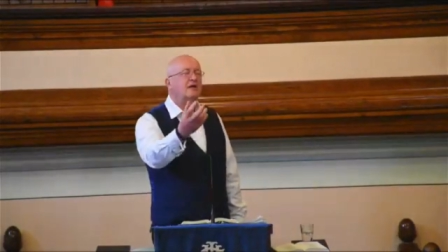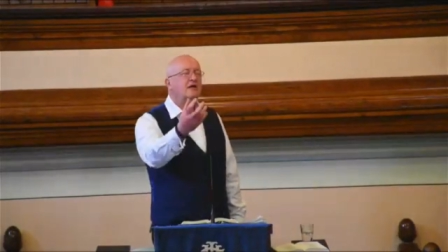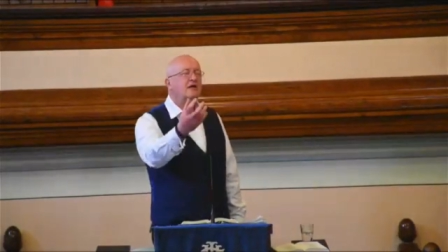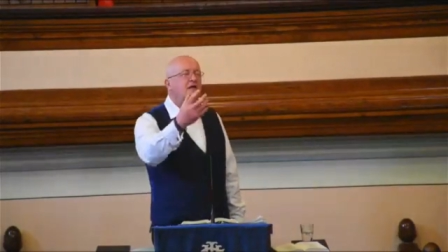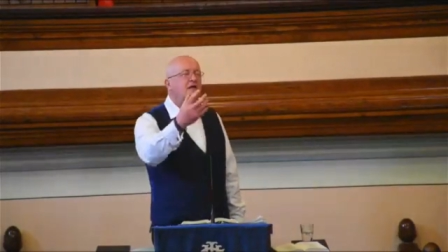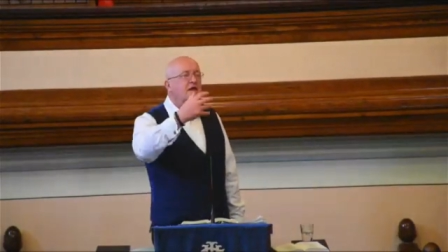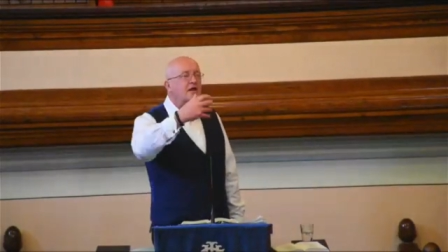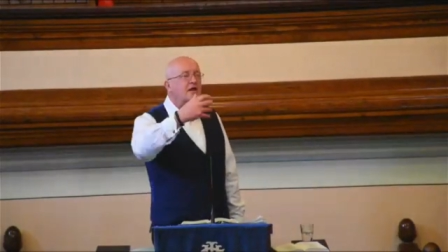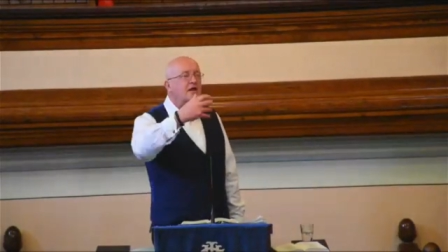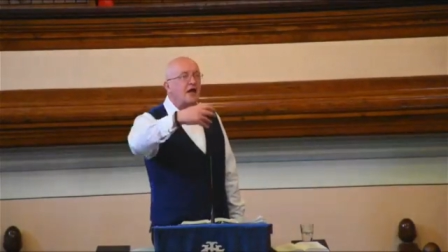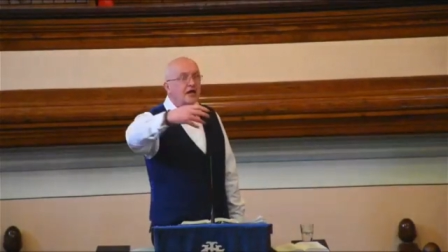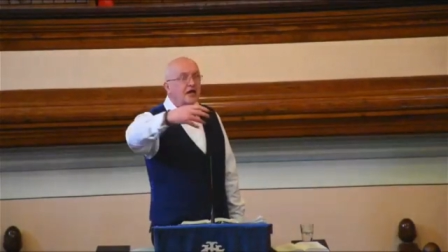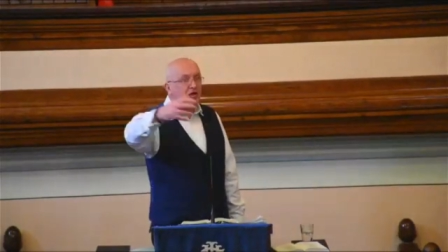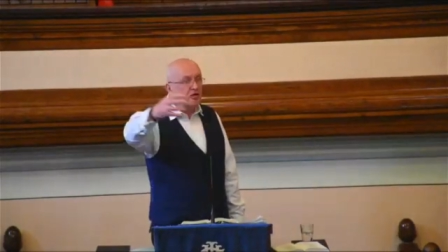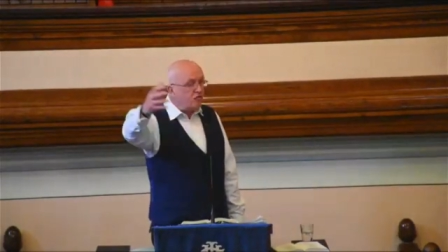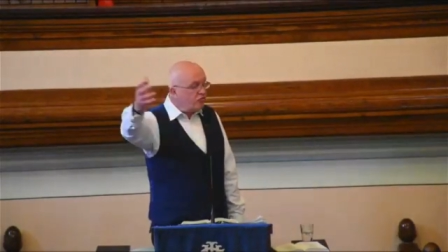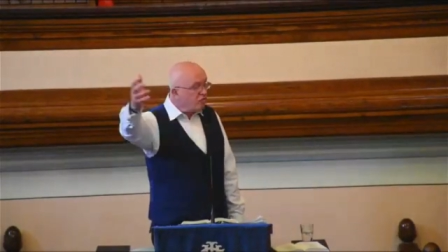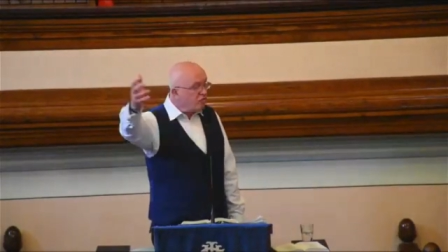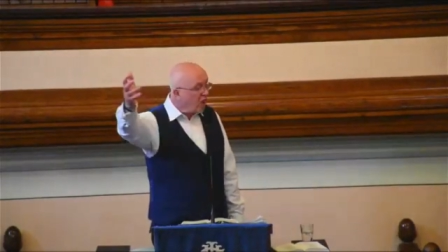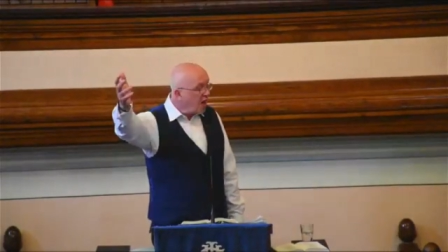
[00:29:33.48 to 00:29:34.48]
then I
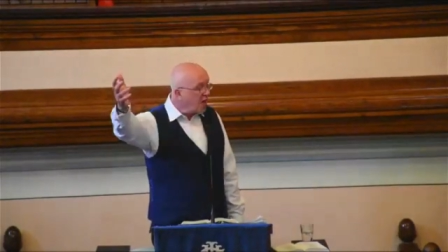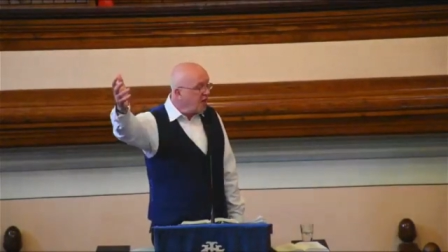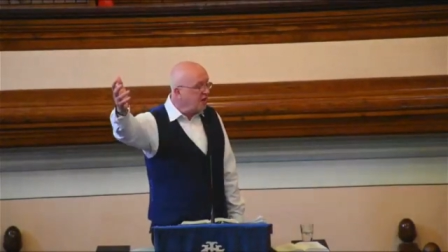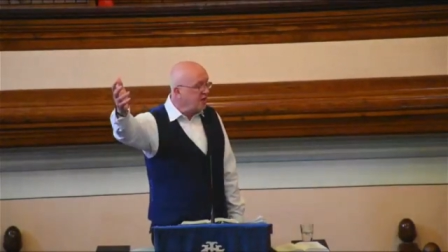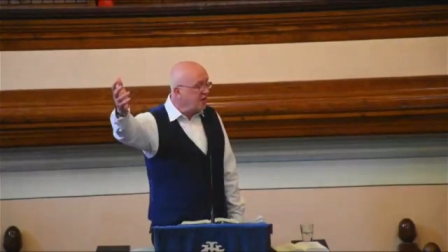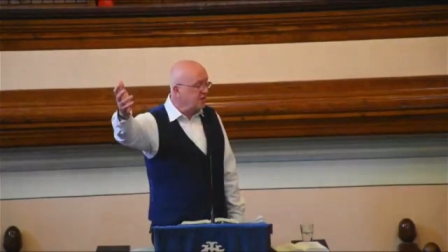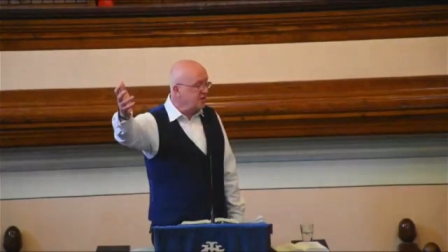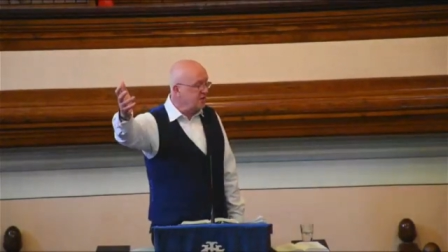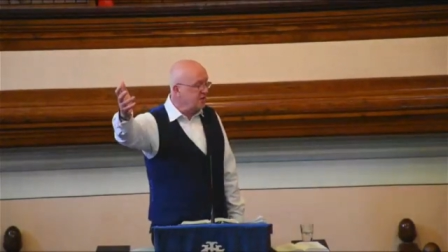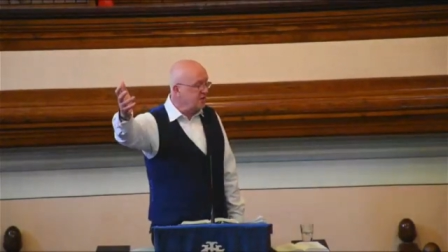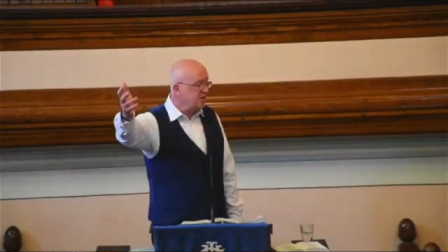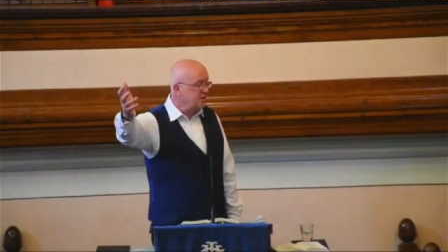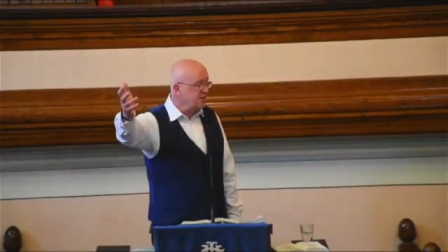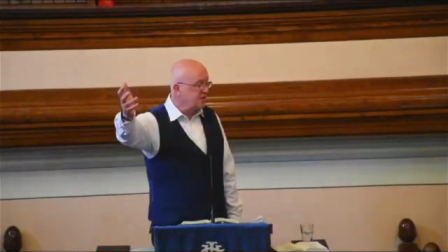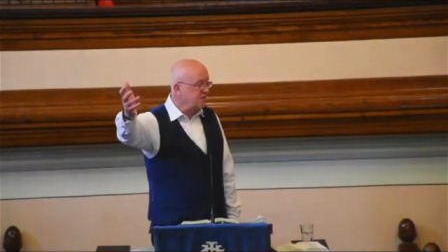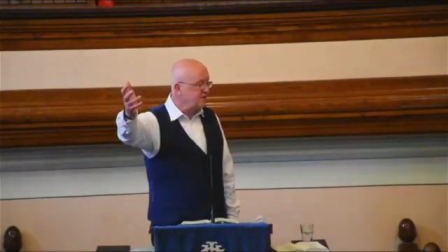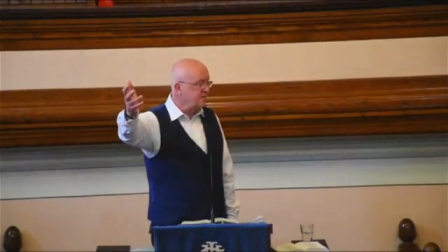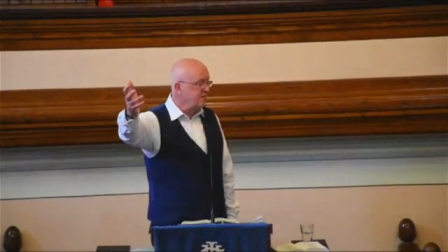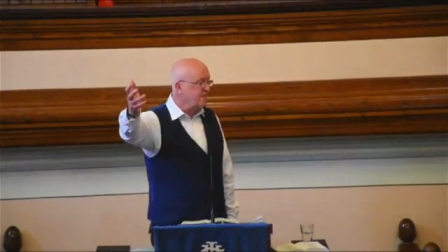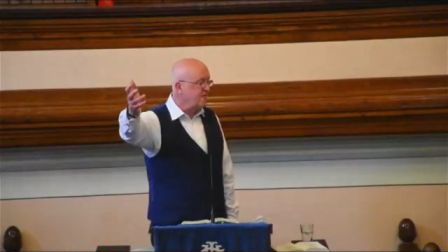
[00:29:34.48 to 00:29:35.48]
can rise.
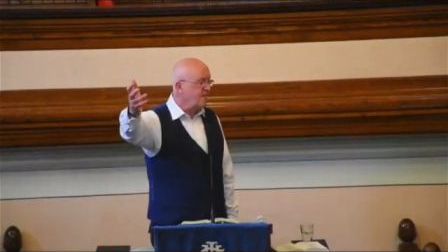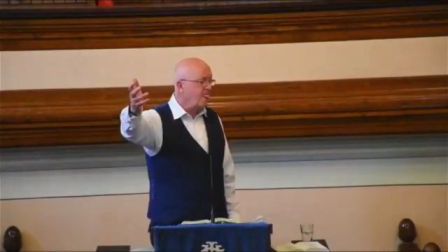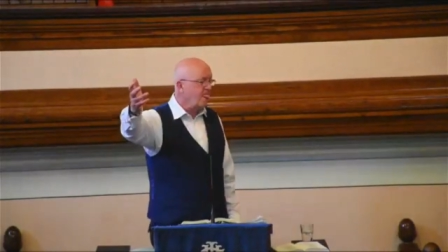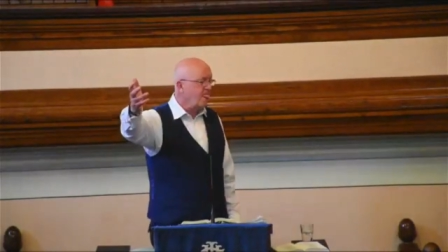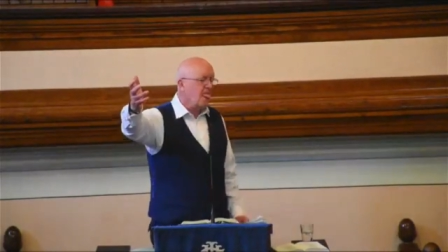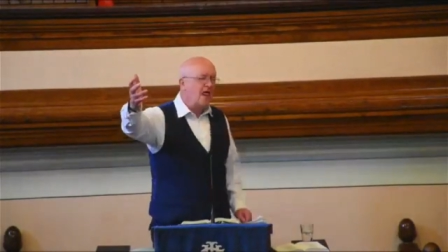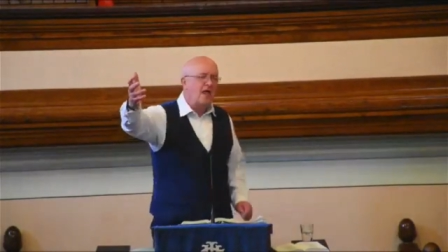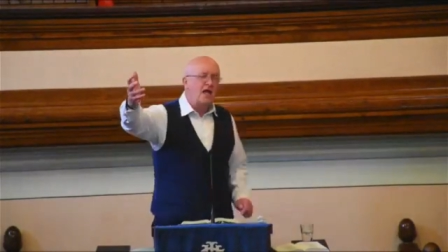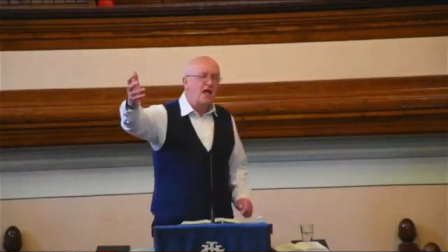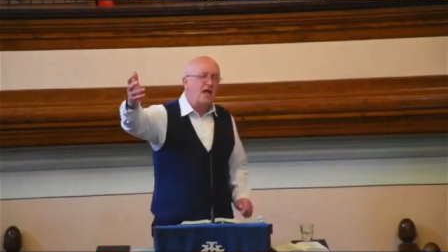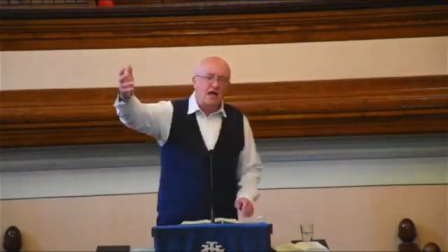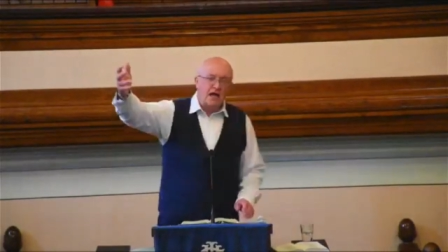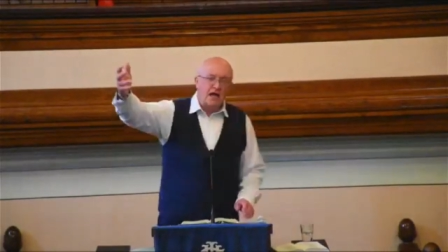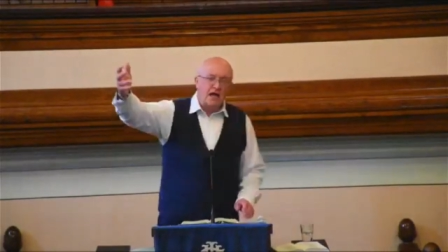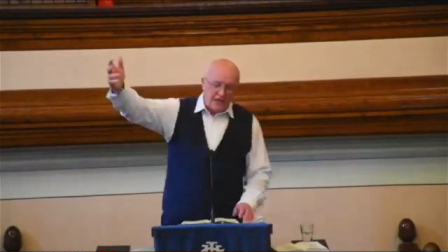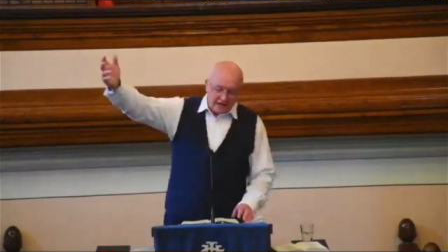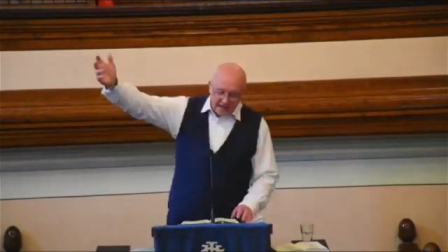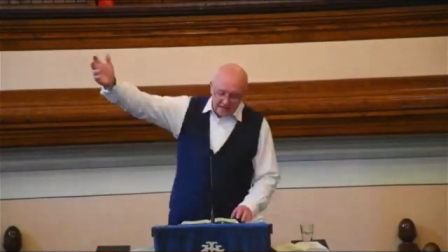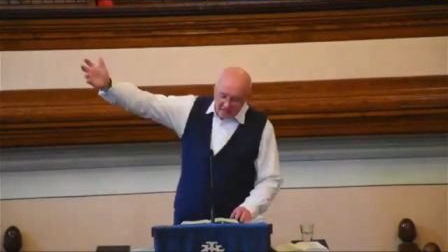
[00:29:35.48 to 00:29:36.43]
I can